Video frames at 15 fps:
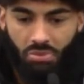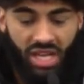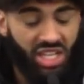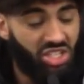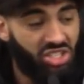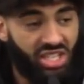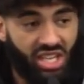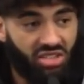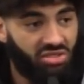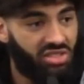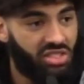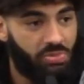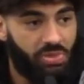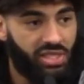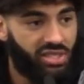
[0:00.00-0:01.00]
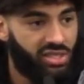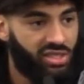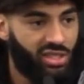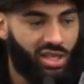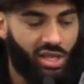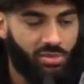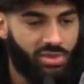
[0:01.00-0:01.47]
he just handles his business.
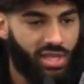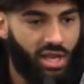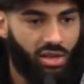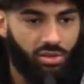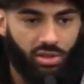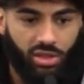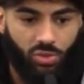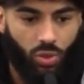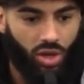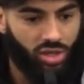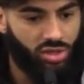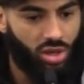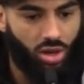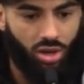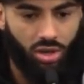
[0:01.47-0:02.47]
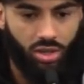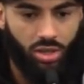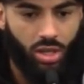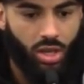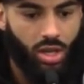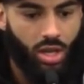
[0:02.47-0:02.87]
He comes out, he works hard.